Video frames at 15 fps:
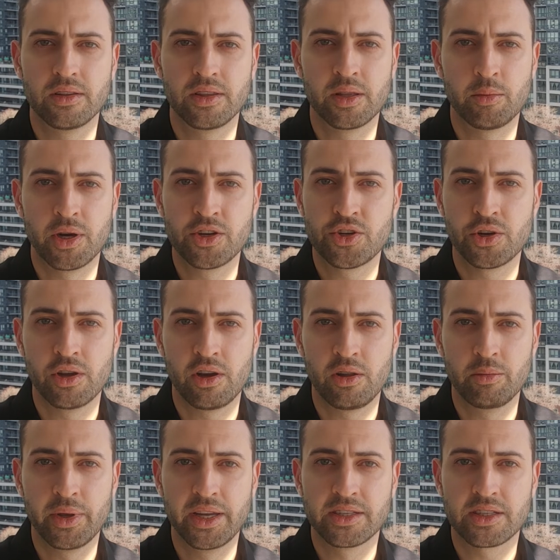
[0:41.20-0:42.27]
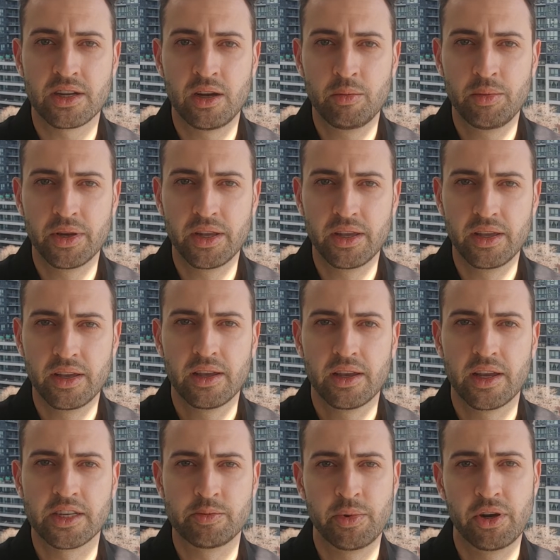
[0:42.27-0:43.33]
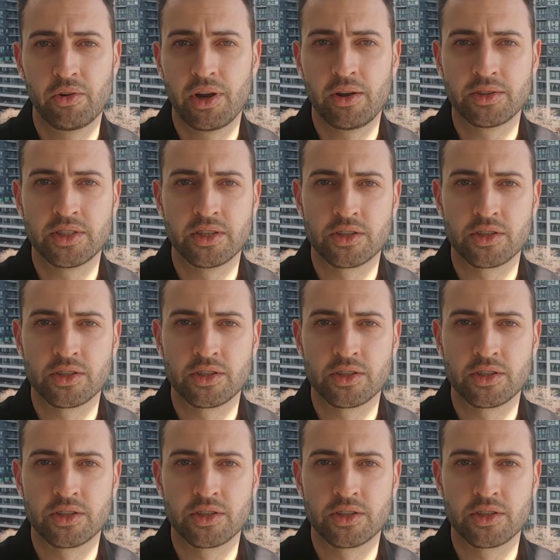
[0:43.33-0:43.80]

The Montreal-based company has been around since